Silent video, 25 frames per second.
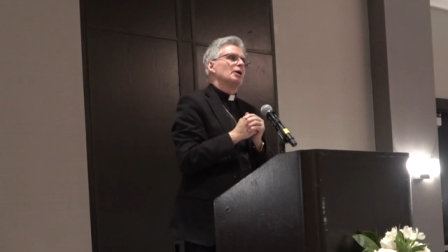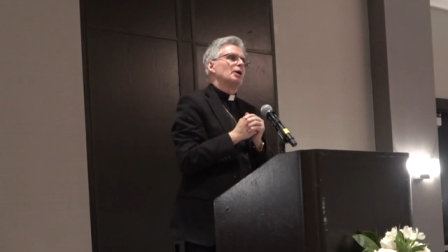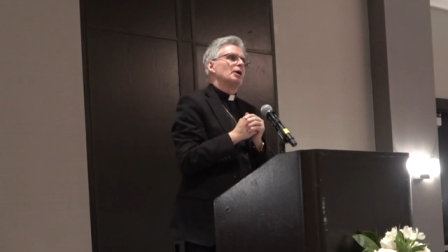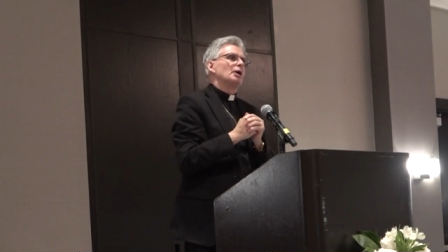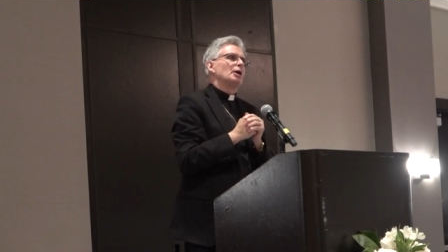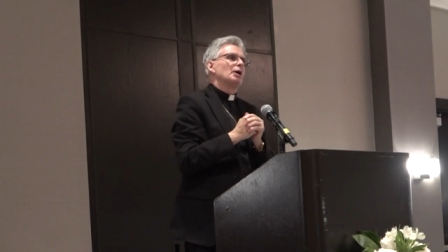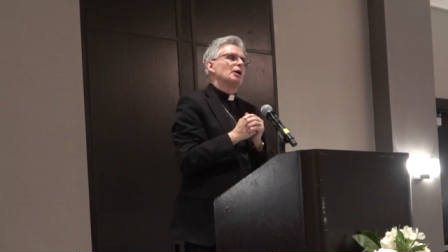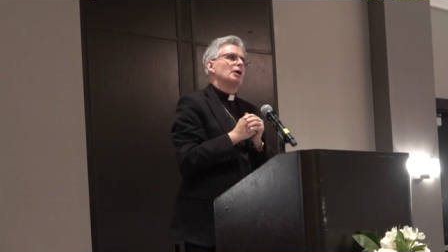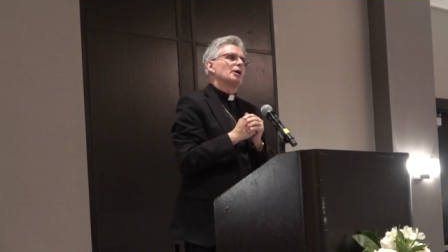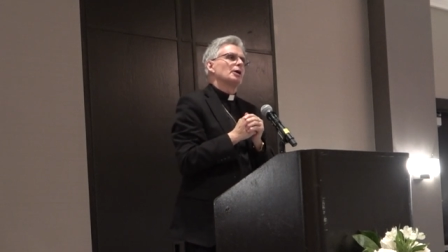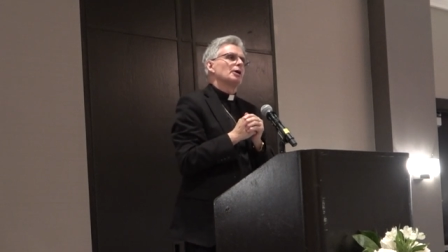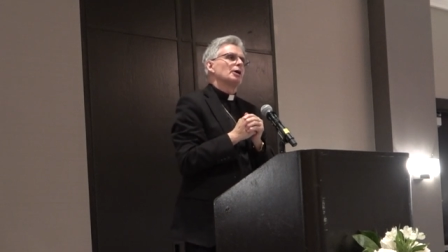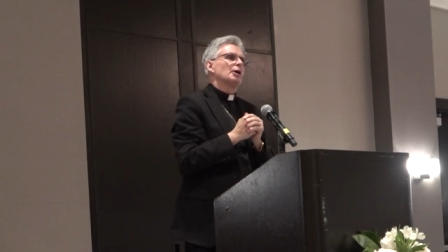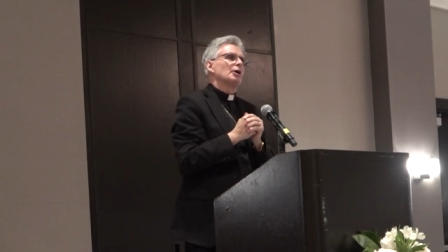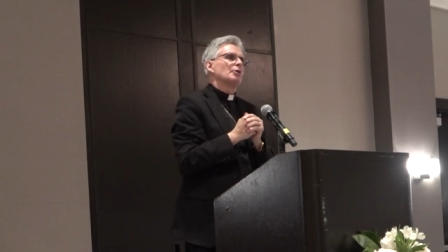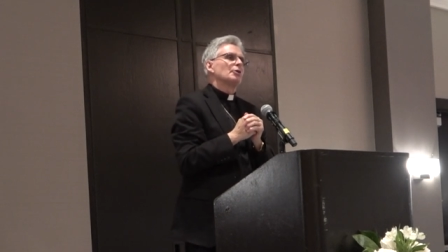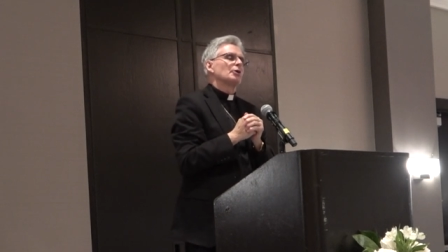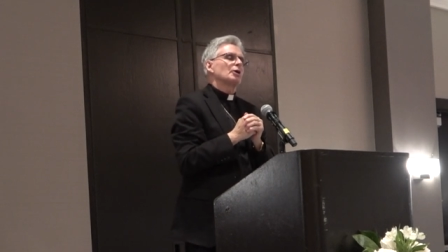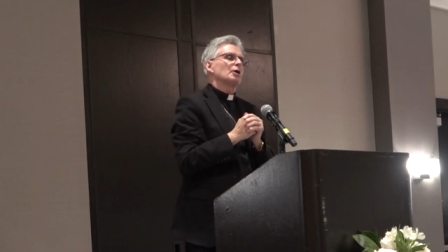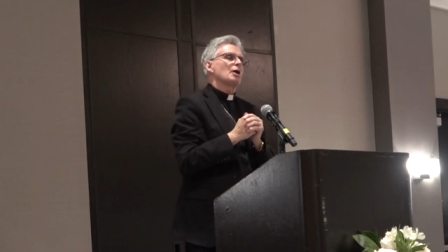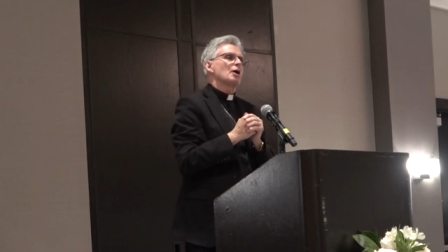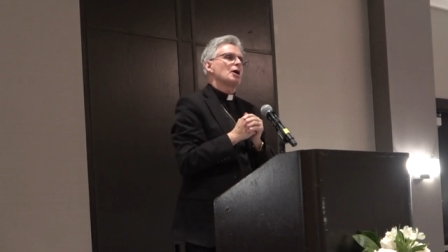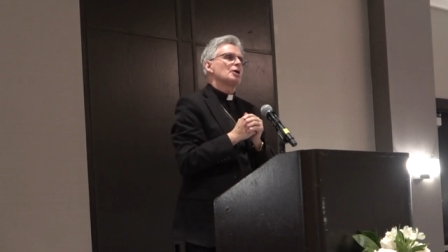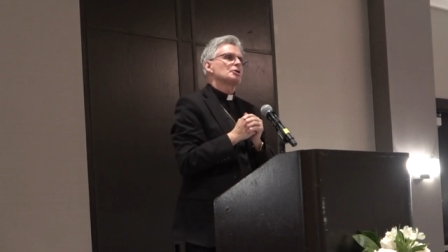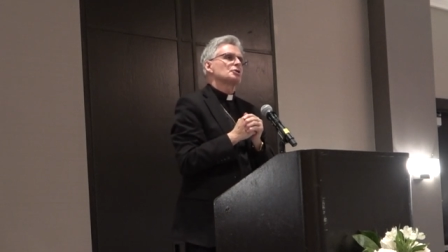
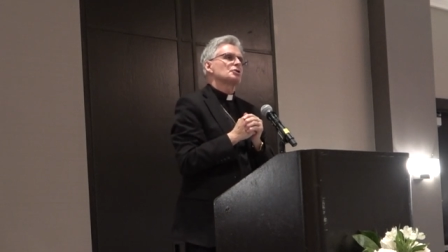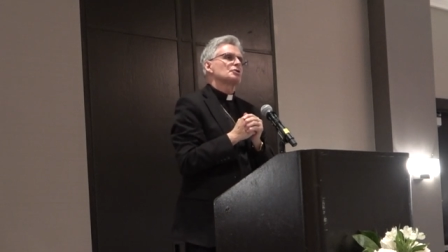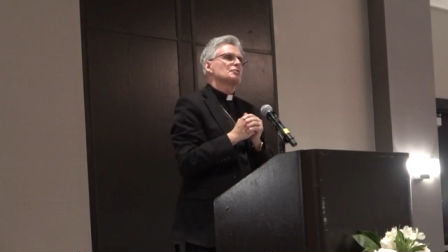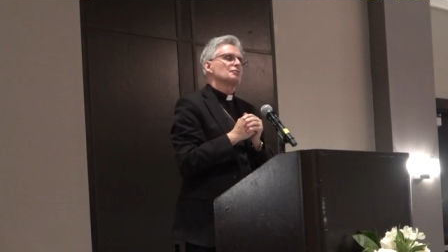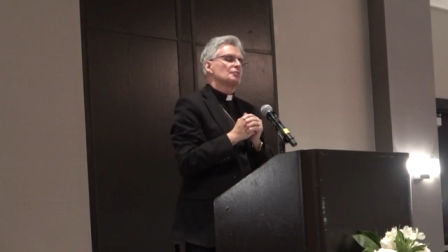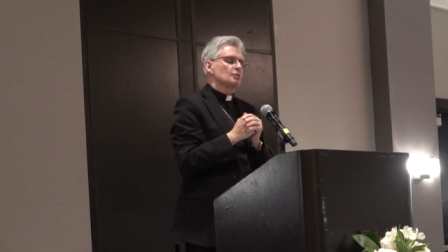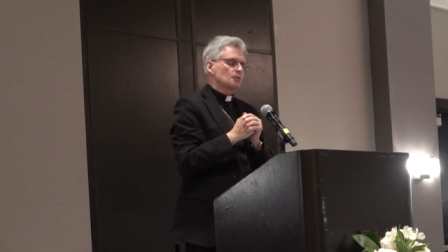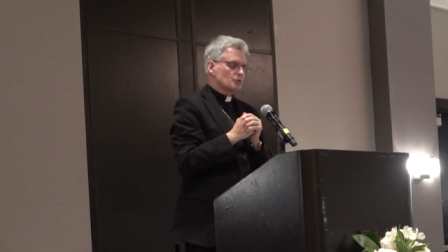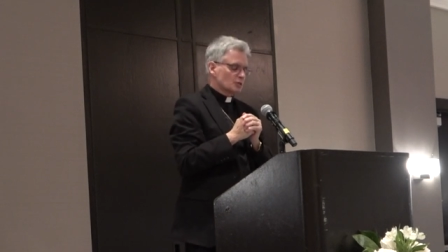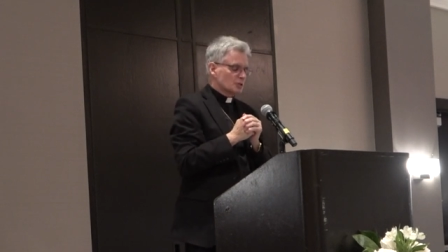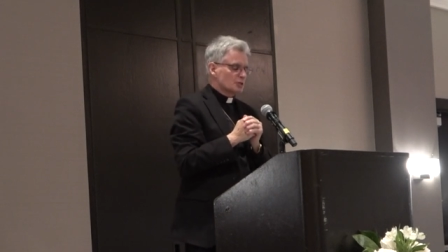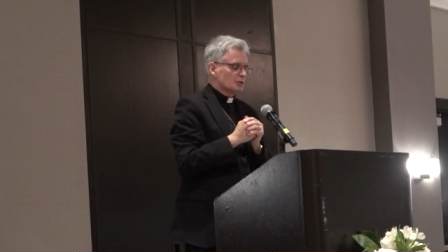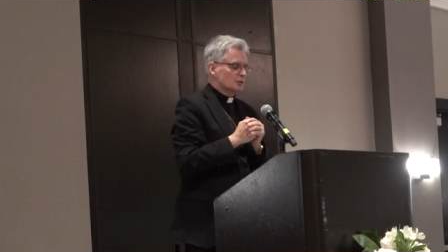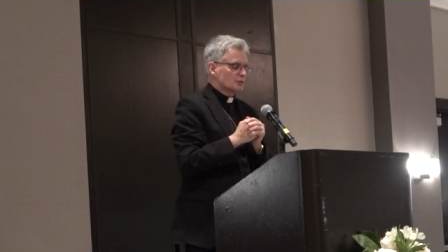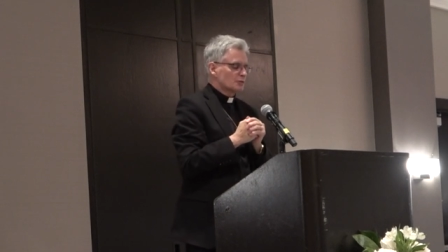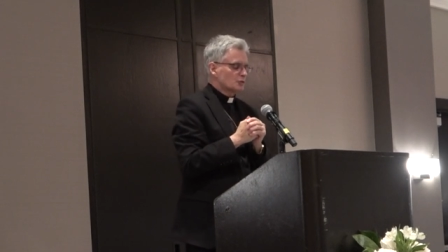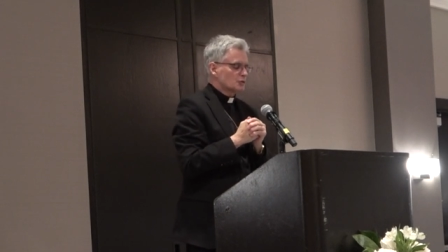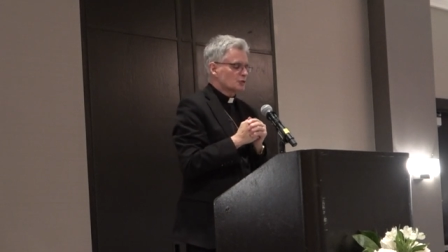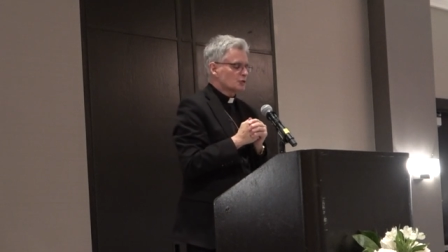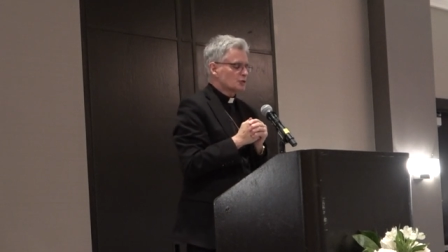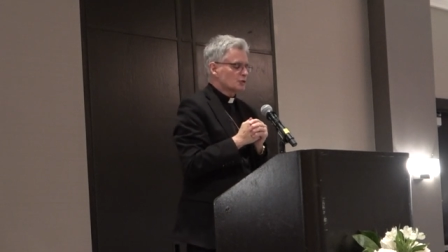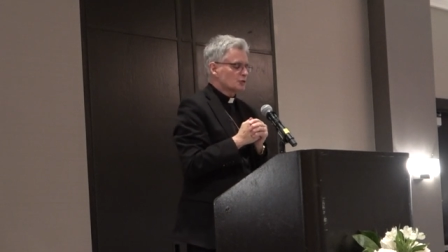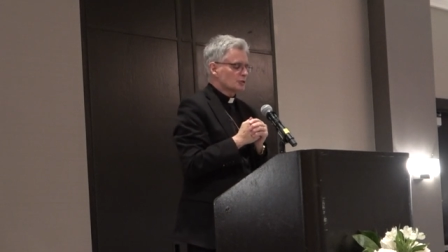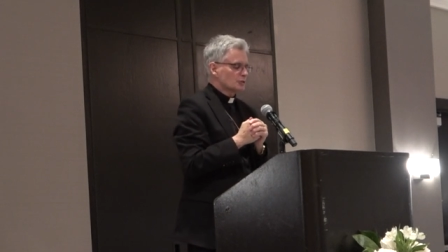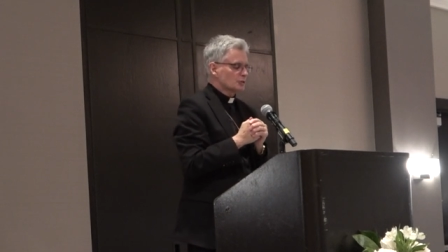the controversy in
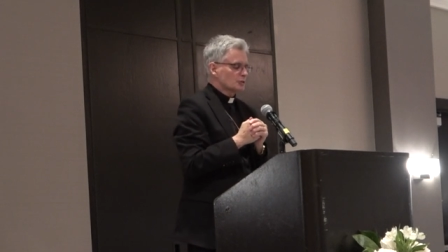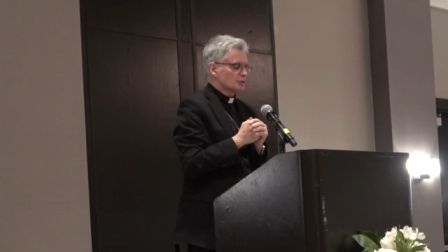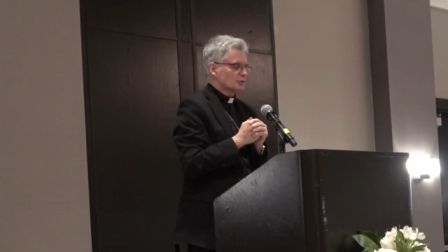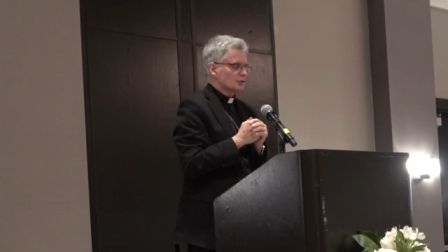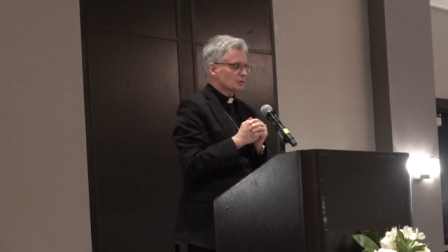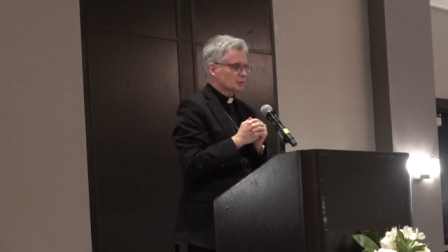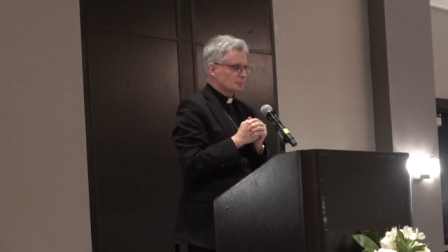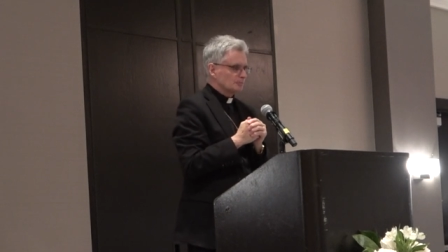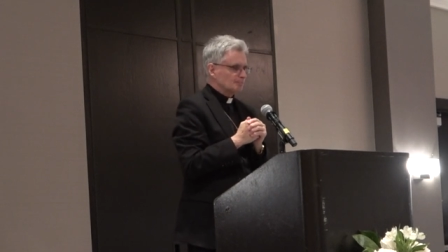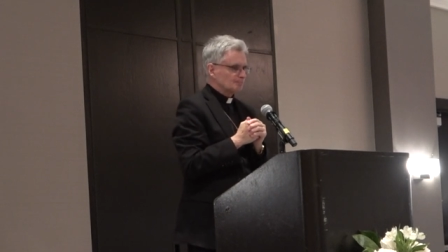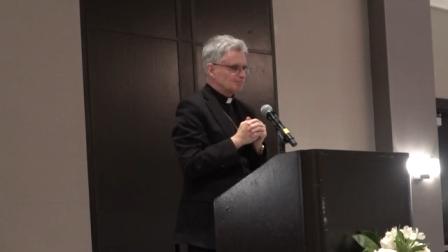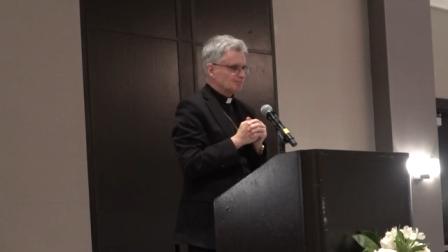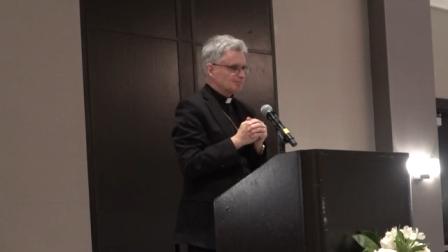the church.